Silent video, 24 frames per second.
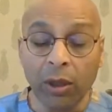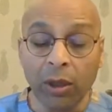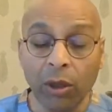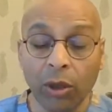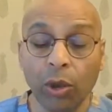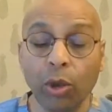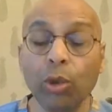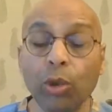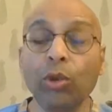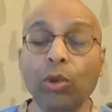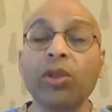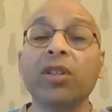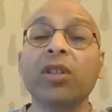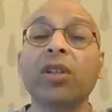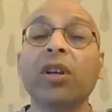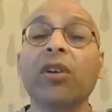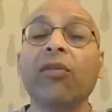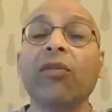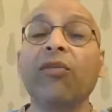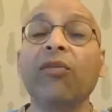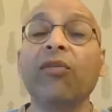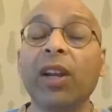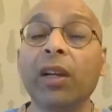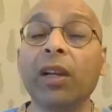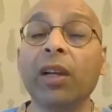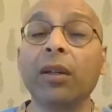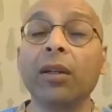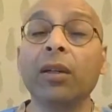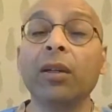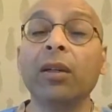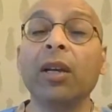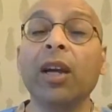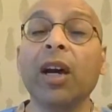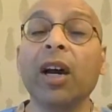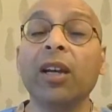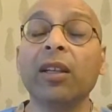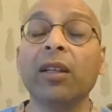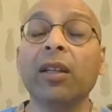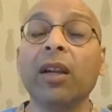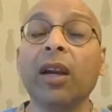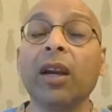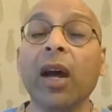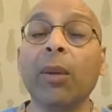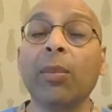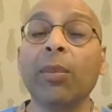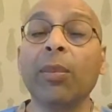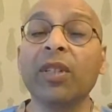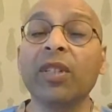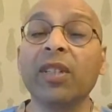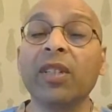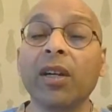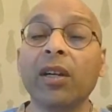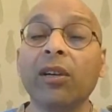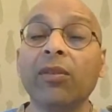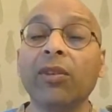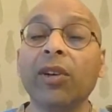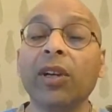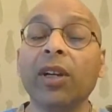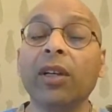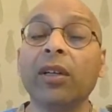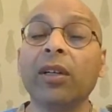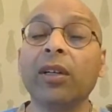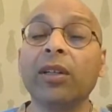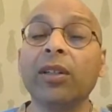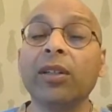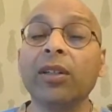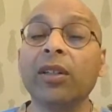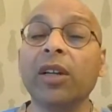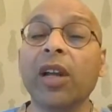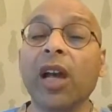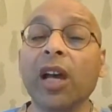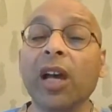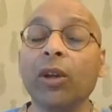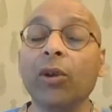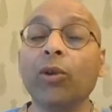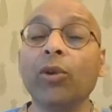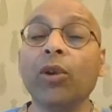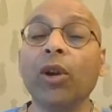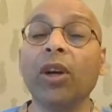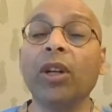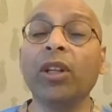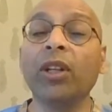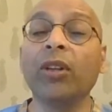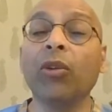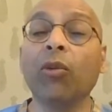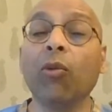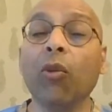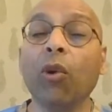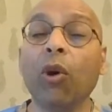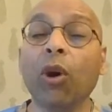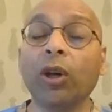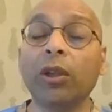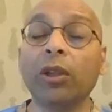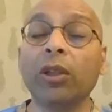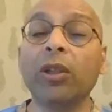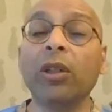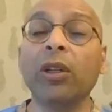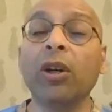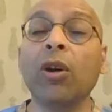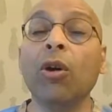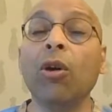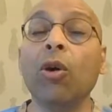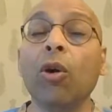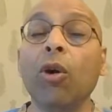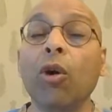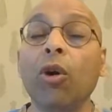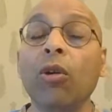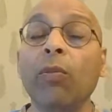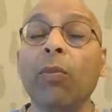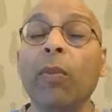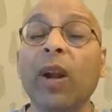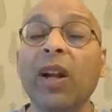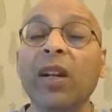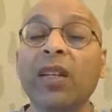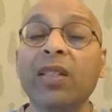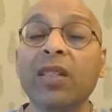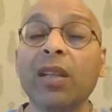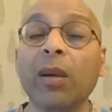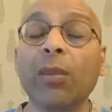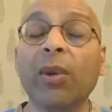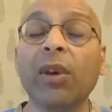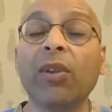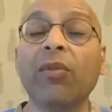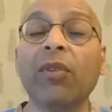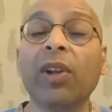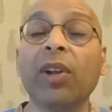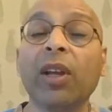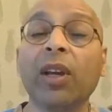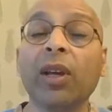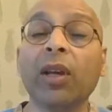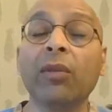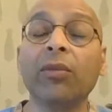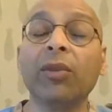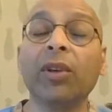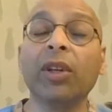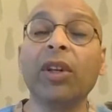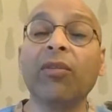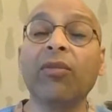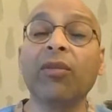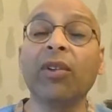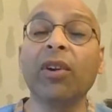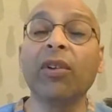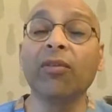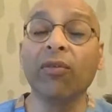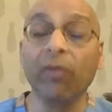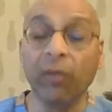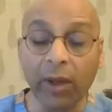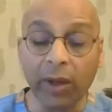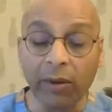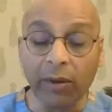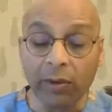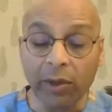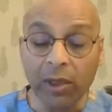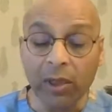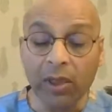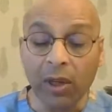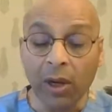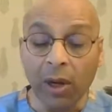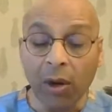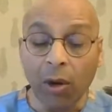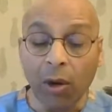use vinegar, either apple cider vinegar diluted in the water or balsamic vinegar with different flavors,